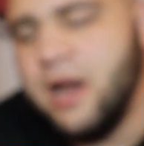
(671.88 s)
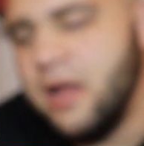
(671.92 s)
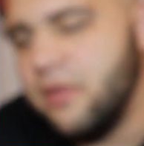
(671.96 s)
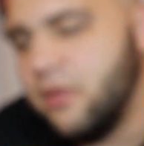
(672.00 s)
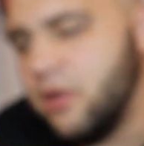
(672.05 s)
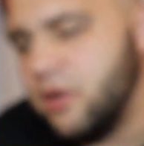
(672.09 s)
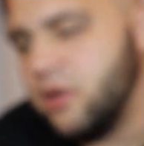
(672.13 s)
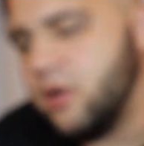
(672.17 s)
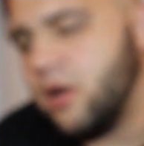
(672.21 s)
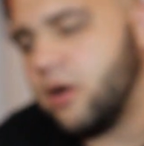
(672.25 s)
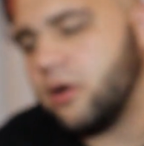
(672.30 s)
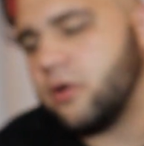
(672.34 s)
then on
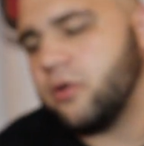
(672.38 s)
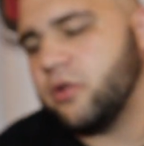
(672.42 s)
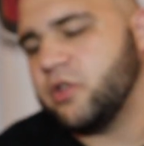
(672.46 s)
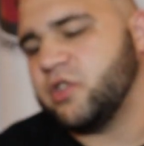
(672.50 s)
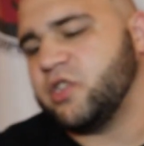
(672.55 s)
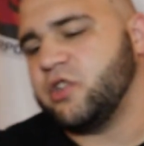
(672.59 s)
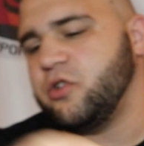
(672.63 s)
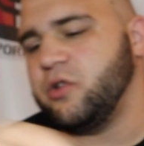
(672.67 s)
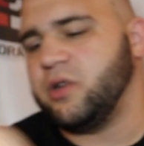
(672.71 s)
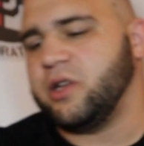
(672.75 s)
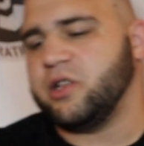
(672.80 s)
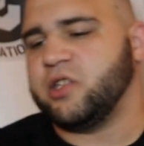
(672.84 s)
the
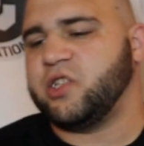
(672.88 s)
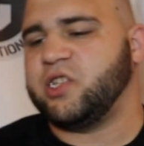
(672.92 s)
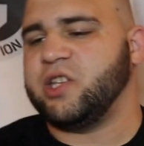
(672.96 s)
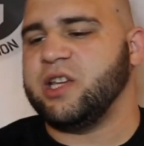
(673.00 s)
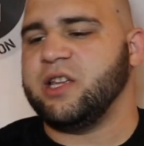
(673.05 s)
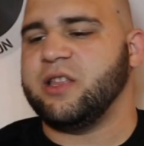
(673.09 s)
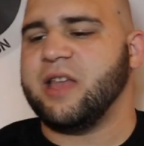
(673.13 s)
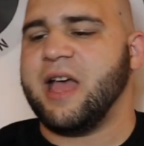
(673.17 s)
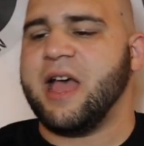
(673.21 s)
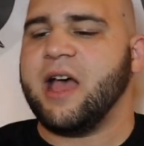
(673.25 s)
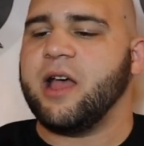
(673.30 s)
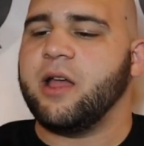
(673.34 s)
knuckles. And you can
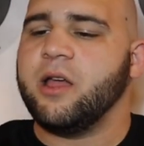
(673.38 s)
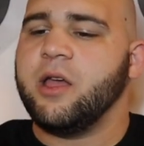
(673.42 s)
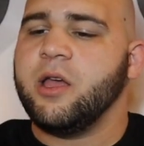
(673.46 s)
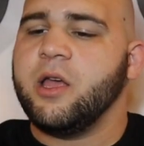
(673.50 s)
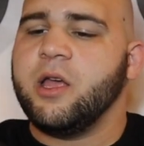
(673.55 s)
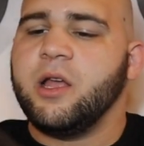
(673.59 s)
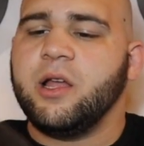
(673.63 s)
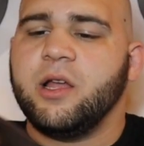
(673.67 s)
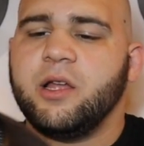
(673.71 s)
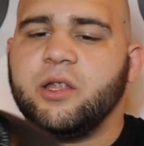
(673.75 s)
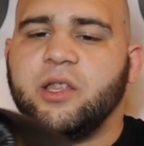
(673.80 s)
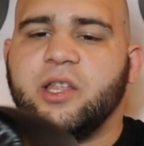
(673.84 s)
see that
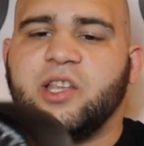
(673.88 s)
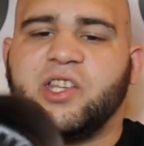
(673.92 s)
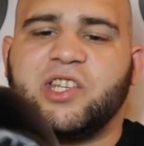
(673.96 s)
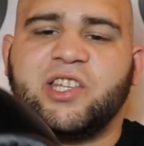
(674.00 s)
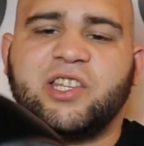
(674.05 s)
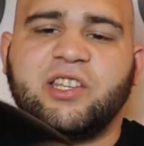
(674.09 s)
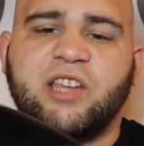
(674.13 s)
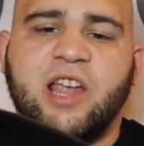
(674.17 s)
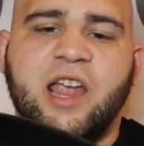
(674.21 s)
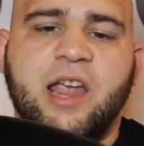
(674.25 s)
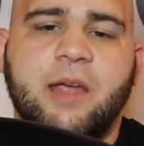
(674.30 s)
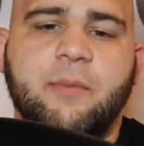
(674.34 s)
the
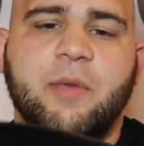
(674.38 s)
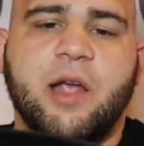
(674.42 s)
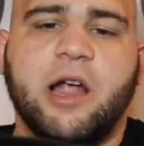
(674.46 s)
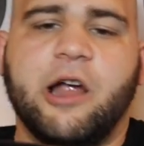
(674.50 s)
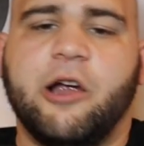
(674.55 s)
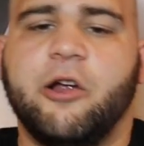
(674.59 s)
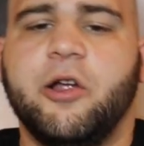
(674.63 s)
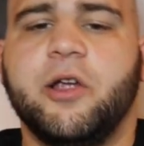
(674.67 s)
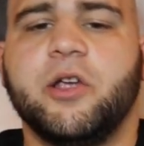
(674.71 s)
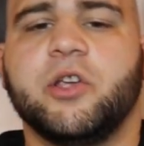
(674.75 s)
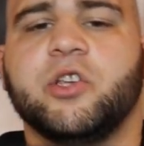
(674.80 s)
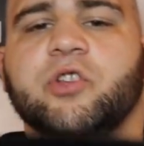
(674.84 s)
same
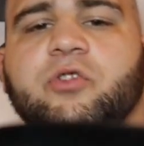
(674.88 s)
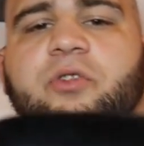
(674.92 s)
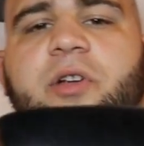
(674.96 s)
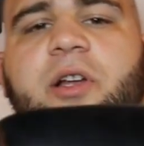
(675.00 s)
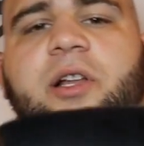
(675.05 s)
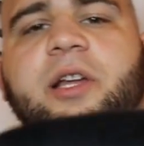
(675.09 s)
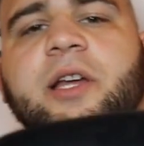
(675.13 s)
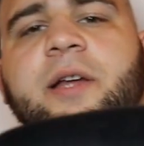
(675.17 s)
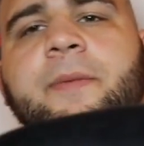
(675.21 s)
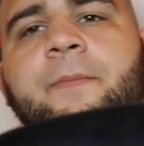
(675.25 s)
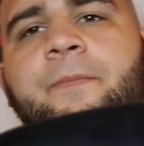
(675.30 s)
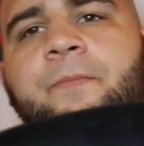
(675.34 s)
areas
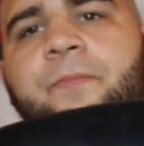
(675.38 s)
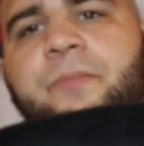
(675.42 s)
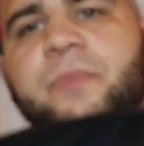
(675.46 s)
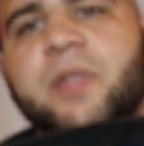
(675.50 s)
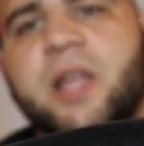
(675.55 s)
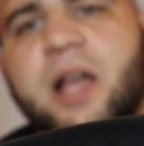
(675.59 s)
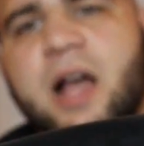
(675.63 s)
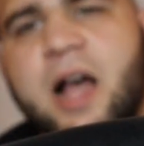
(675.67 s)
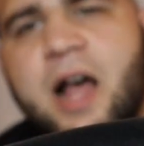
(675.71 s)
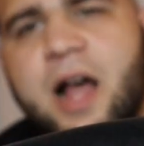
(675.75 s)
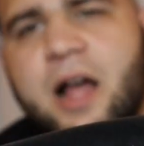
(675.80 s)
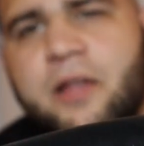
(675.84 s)
really
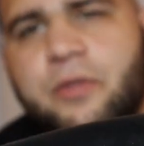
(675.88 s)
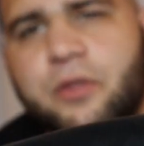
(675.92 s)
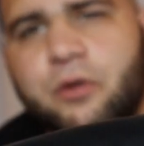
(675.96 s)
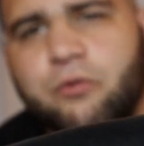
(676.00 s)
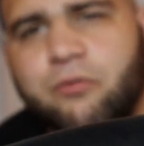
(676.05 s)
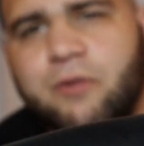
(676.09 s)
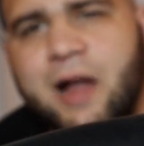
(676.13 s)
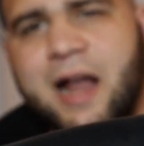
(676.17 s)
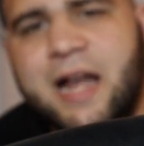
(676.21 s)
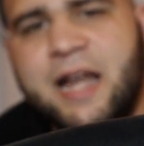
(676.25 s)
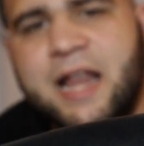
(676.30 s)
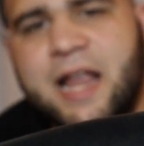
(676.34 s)
on the
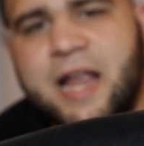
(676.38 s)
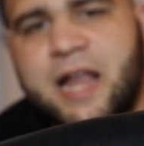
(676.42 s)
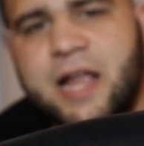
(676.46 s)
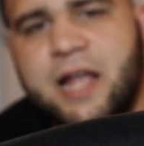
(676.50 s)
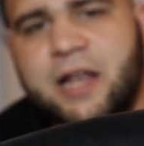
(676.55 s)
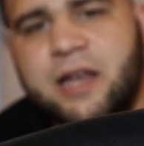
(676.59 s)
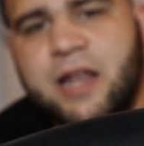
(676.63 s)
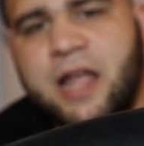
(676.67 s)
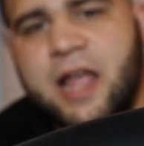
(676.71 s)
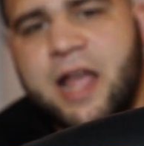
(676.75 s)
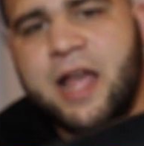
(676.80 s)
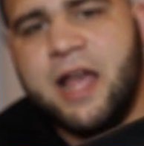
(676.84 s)
right
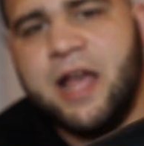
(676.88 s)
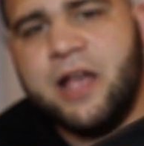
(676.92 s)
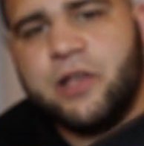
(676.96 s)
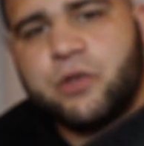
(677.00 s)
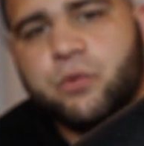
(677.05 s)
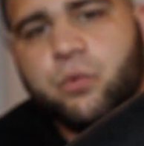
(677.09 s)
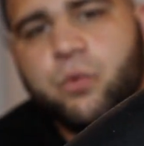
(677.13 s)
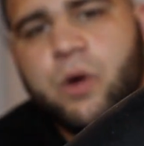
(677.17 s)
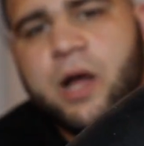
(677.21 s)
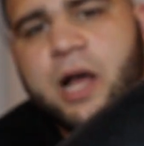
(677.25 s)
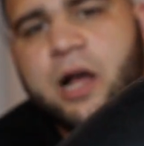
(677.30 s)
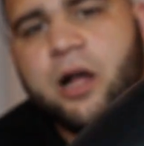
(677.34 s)
hand
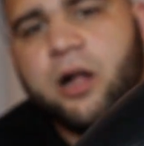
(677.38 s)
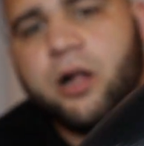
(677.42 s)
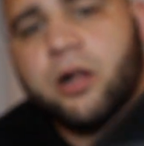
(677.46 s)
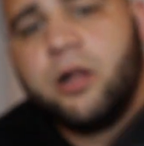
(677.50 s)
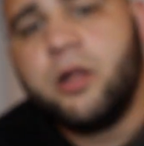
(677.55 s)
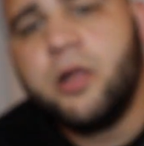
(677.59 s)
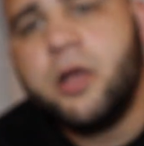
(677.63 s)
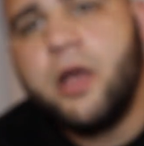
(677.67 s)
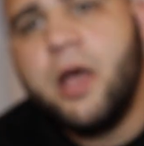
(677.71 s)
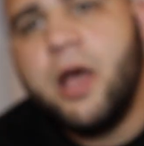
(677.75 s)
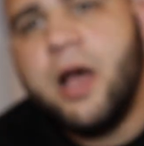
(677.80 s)
as well.